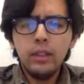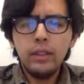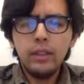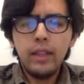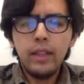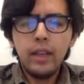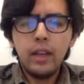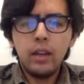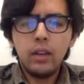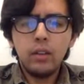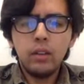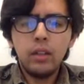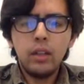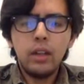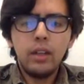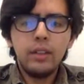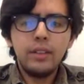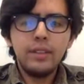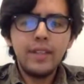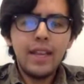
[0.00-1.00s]
Now,
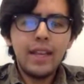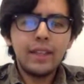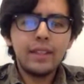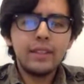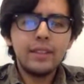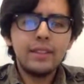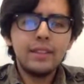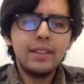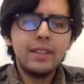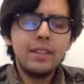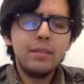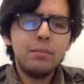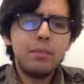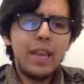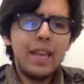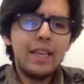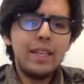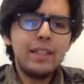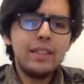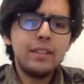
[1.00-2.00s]
next, it
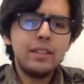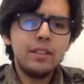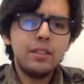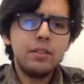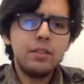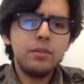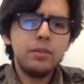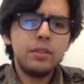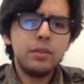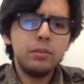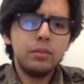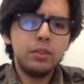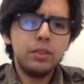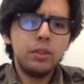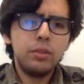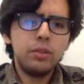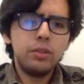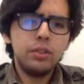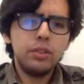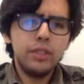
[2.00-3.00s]
pays to do some
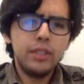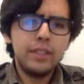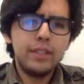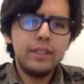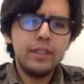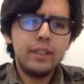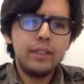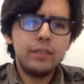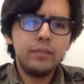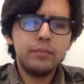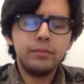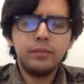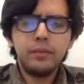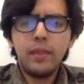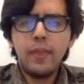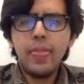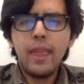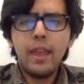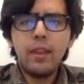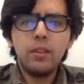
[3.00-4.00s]
social listening.
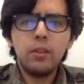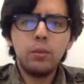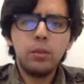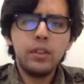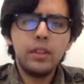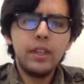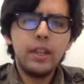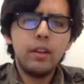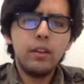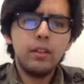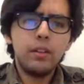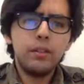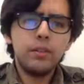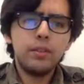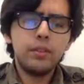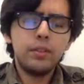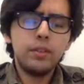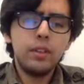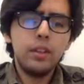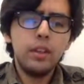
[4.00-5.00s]
Now that we're in the area
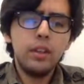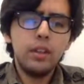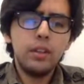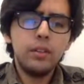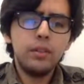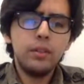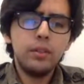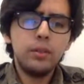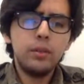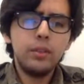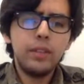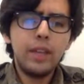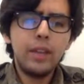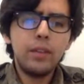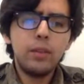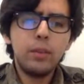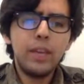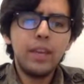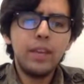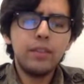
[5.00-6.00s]
of, now that
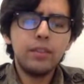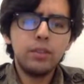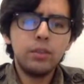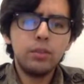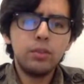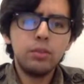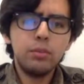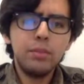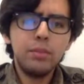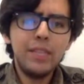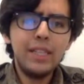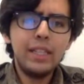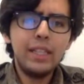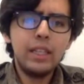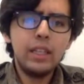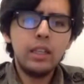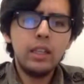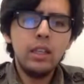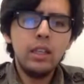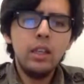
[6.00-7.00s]
we have social
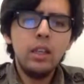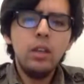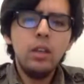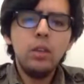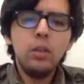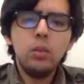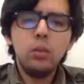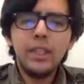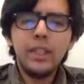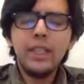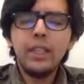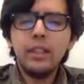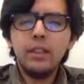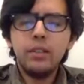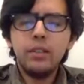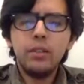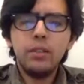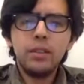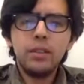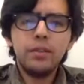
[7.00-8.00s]
media, we can
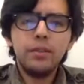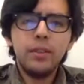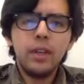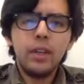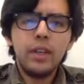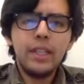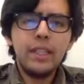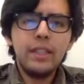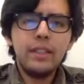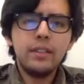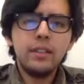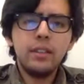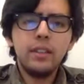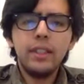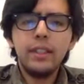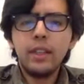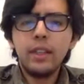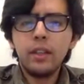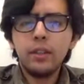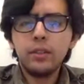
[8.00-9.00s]
do this very
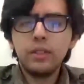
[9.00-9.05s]
easily now.